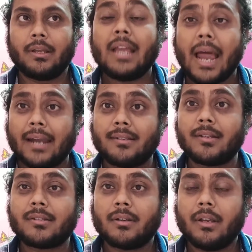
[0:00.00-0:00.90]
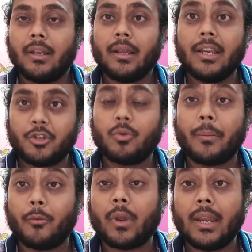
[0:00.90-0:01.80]
had just issued a
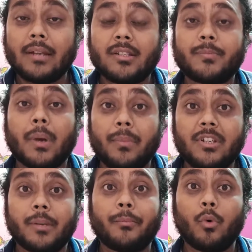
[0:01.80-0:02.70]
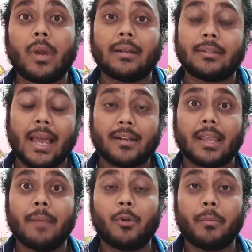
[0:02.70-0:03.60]
book, he had just published a book, and that
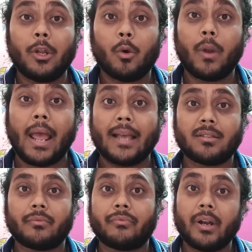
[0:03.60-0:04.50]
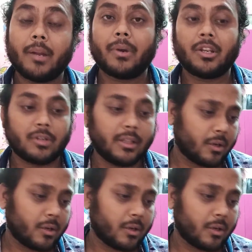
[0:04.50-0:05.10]
came to be known as Varna Parichay,